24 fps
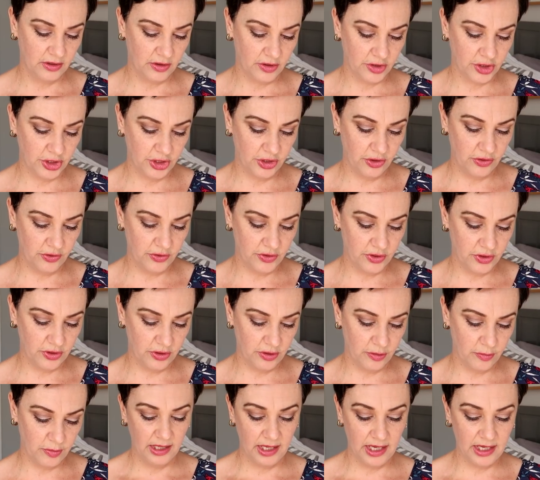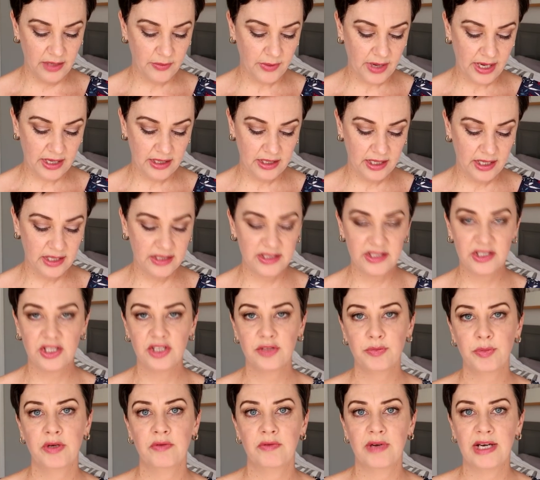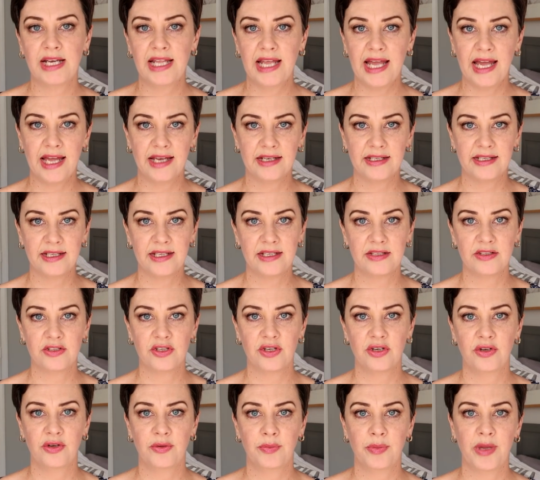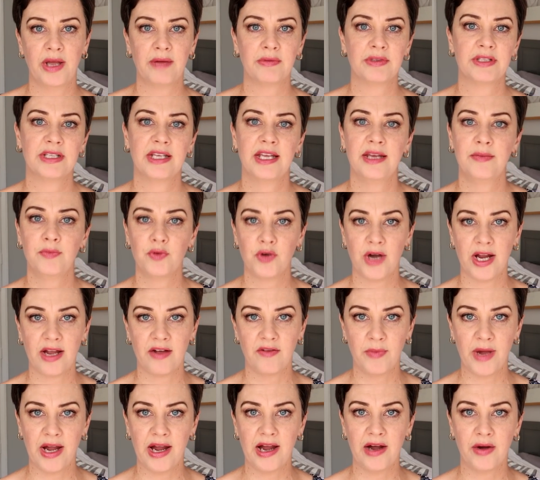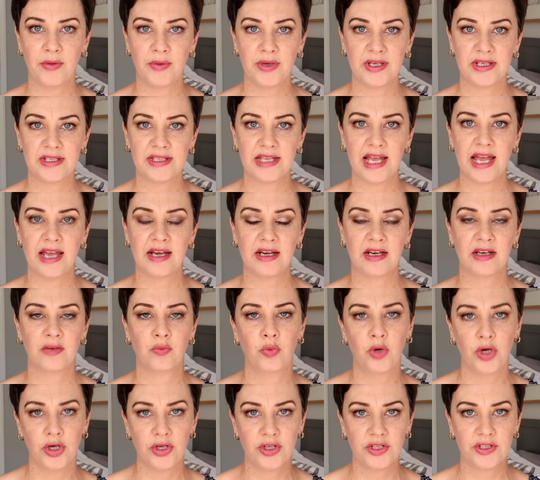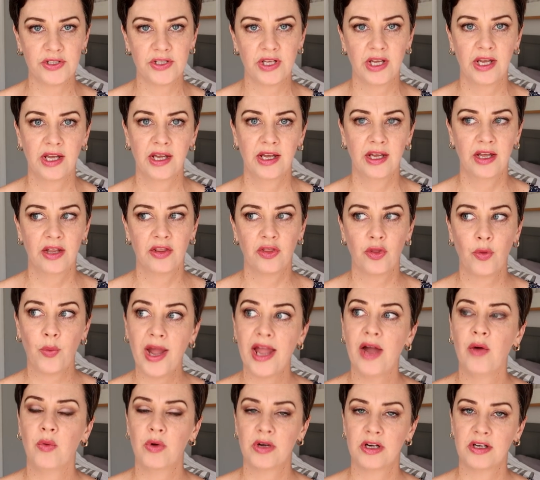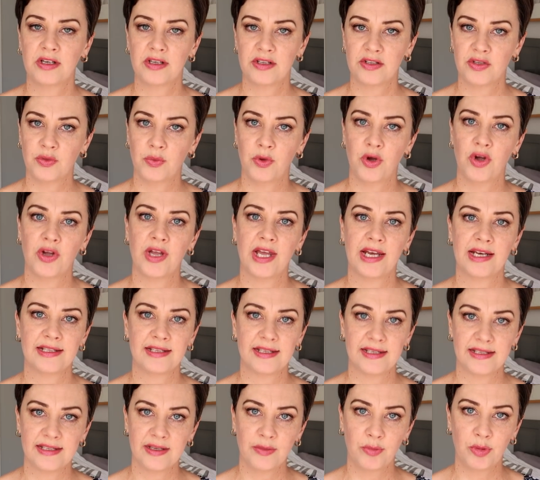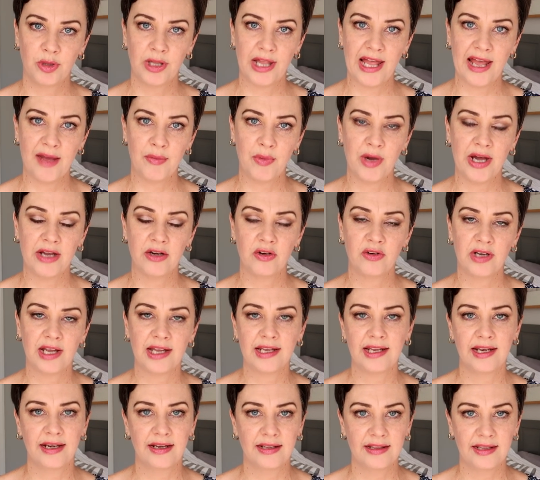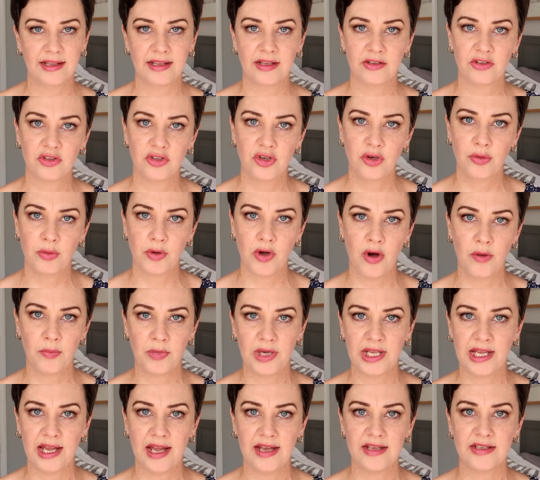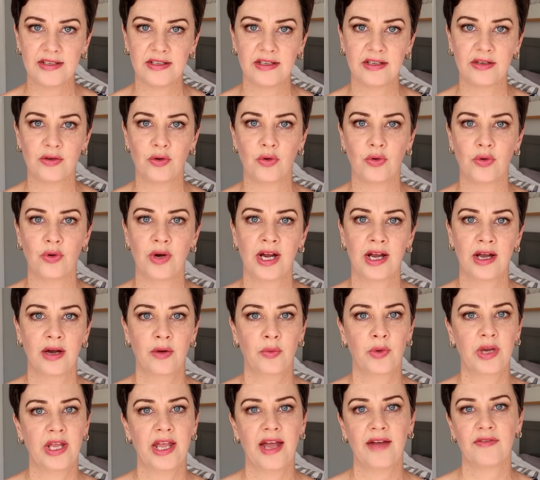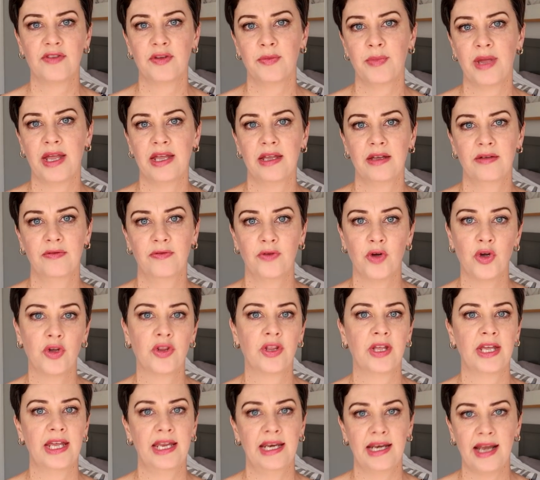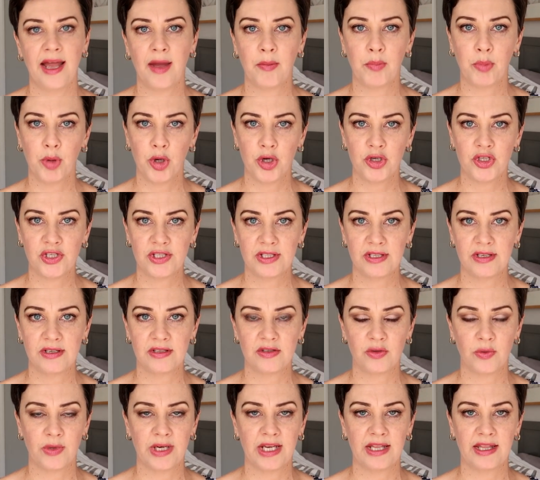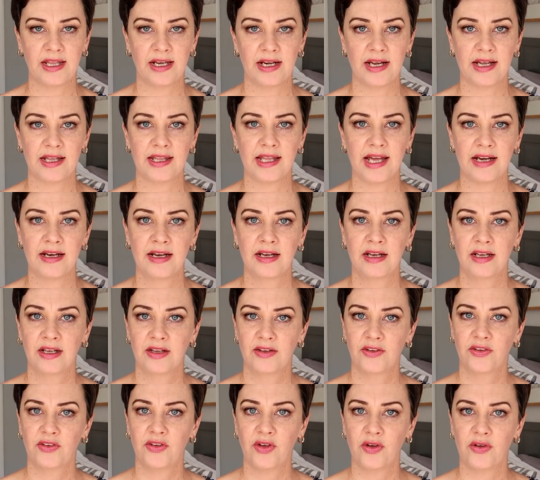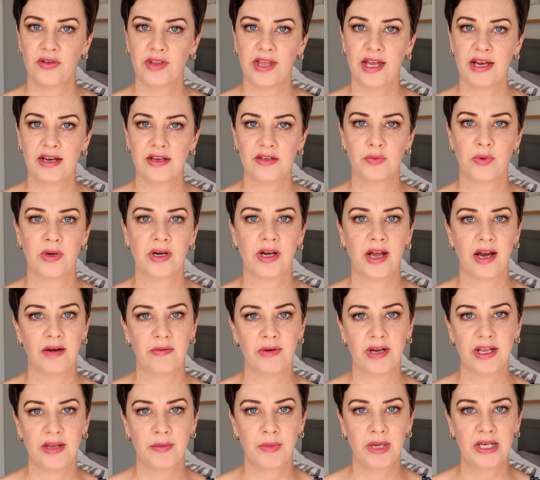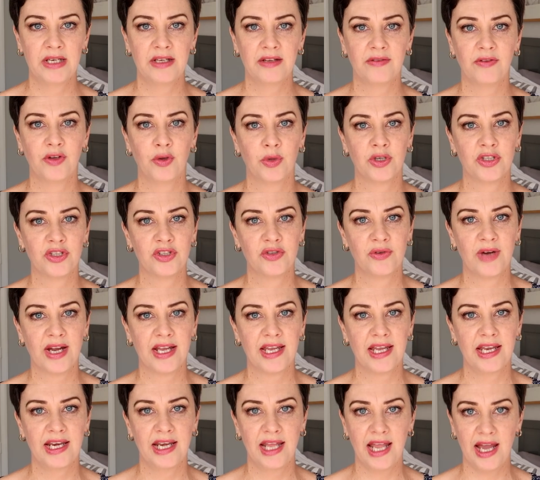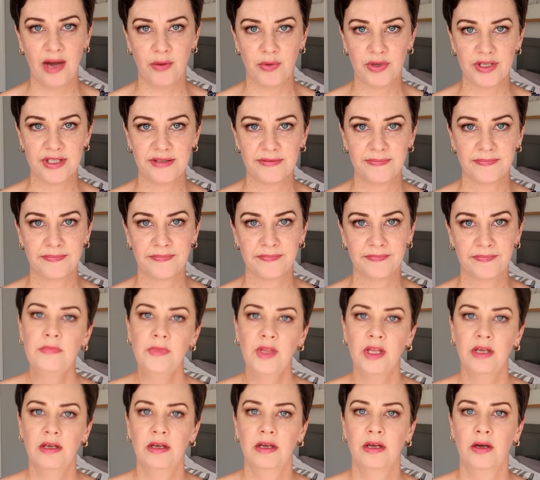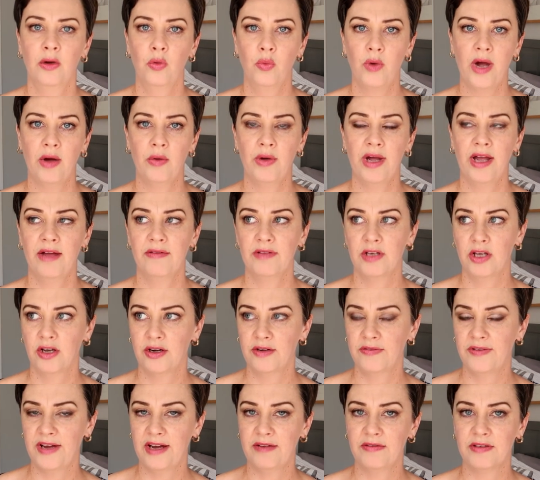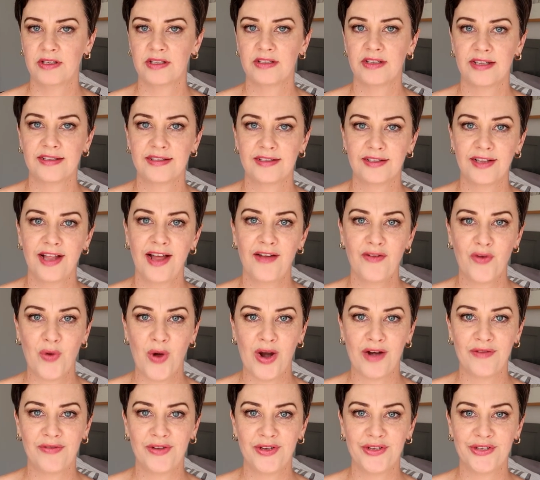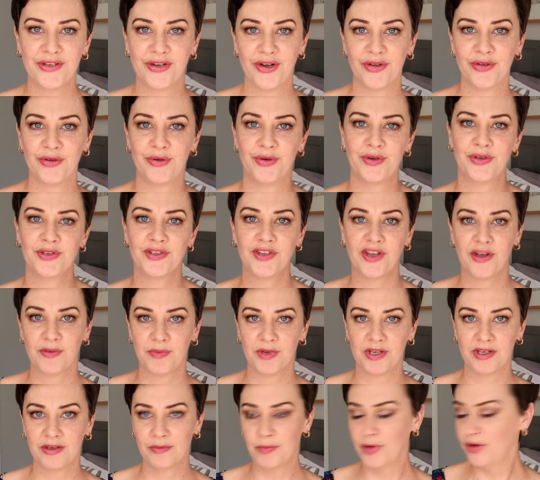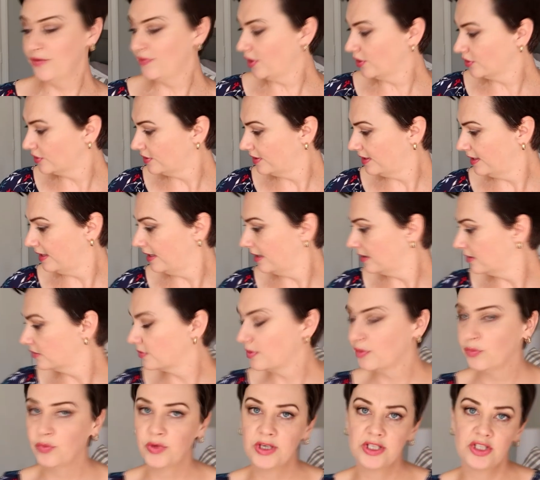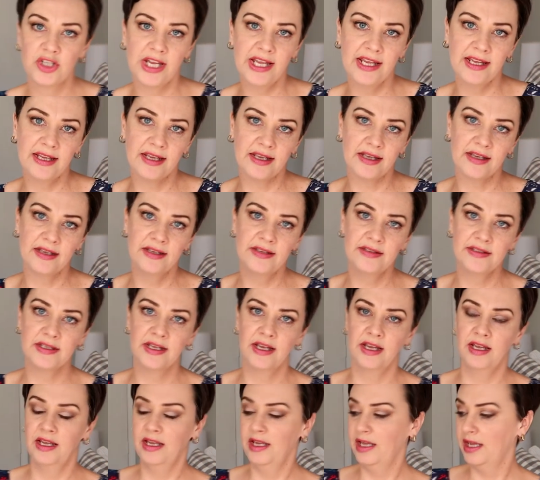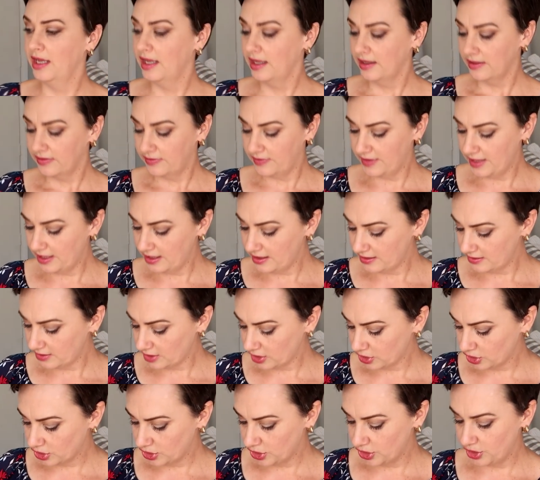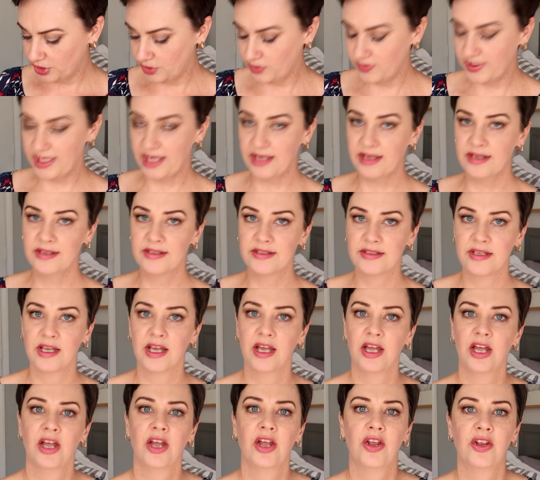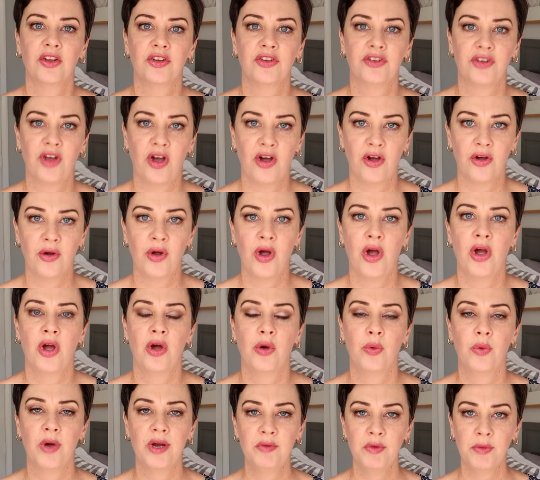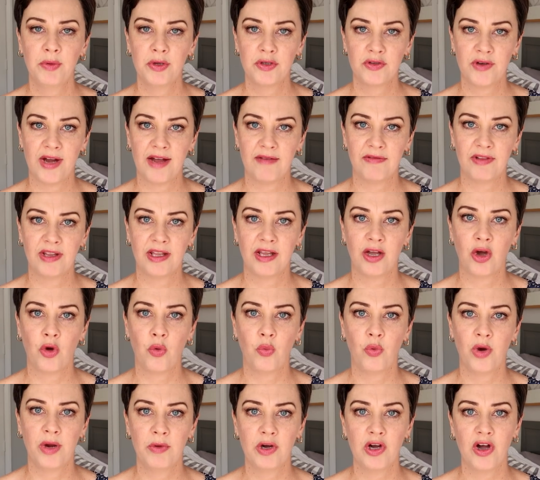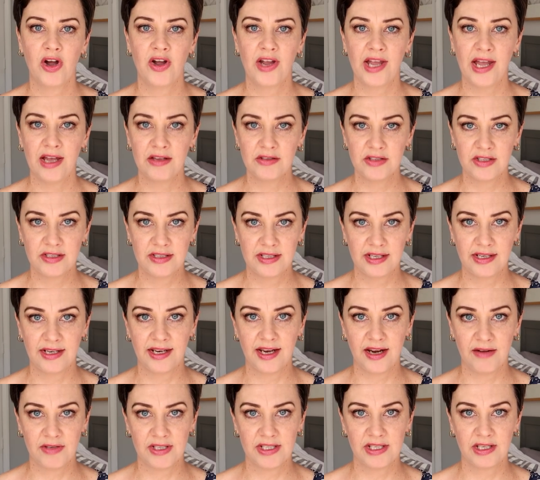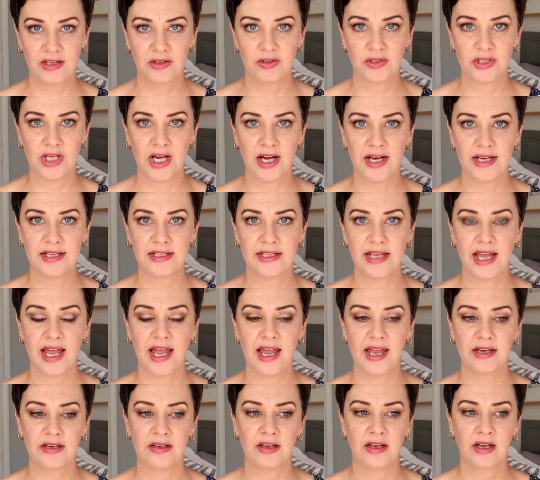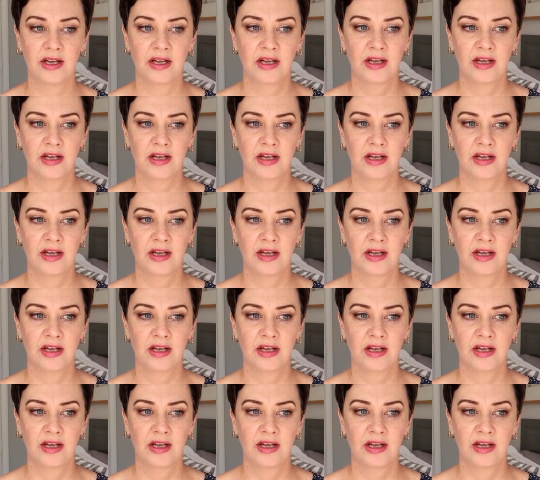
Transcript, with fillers: on YouTube. Anyway, it's just been really handy to be able to keep track of my hours and it works the way I wanted it to work and it's a simple app. I don't like anything that's too complicated or where you have to make further in-app purchases or anything like that. So that is one I recommend if you want to track any hours. Wow, I have a lot of favorites. I still have quite a few to go through so I'm going to move on to the next one which is these tunics. So when we were traveling, we were going out to dinner every single night and